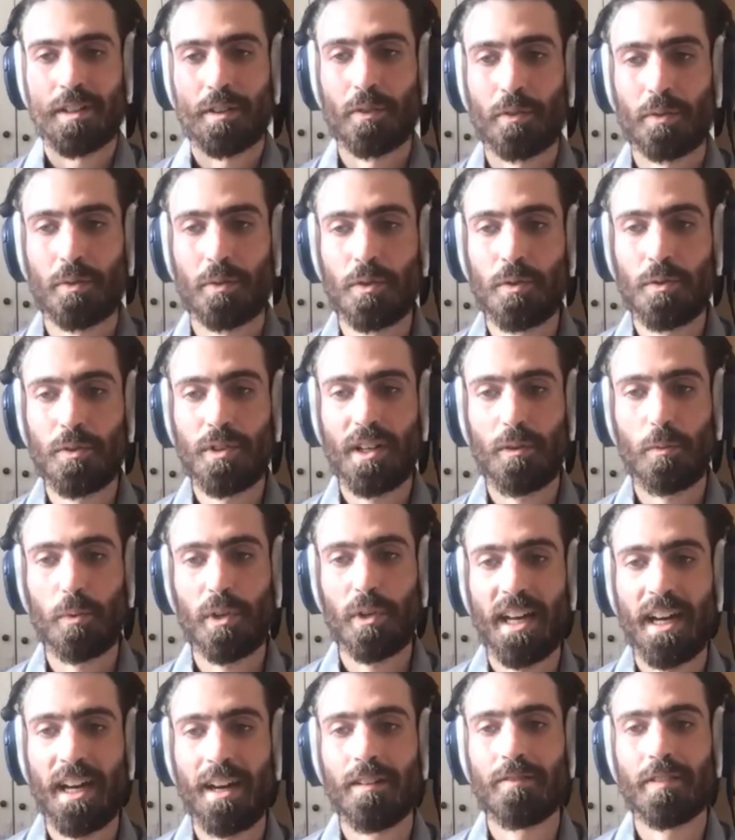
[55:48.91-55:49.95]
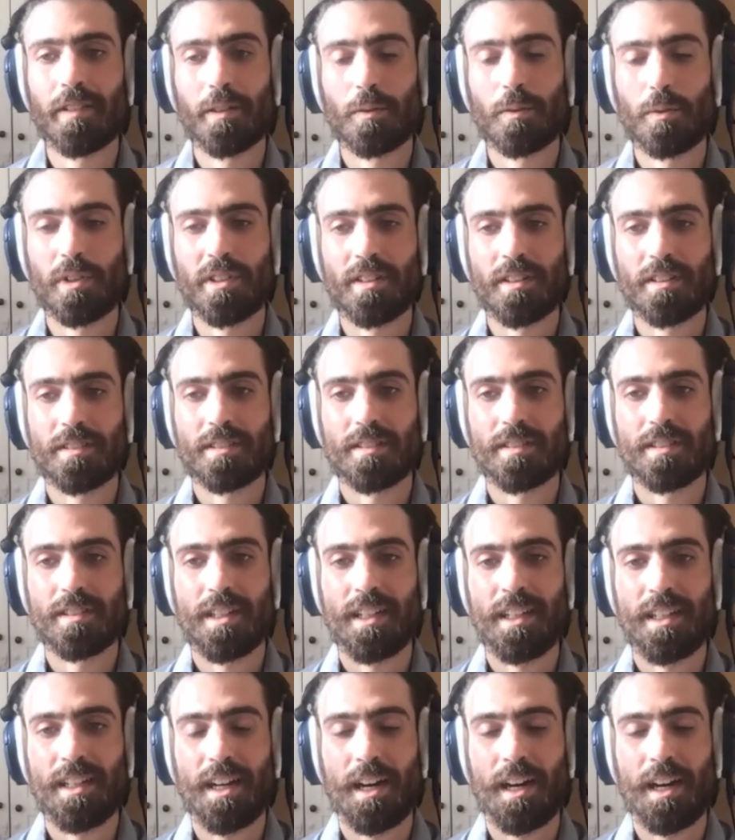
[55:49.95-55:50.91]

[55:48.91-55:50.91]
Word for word: crew that we have here with us today.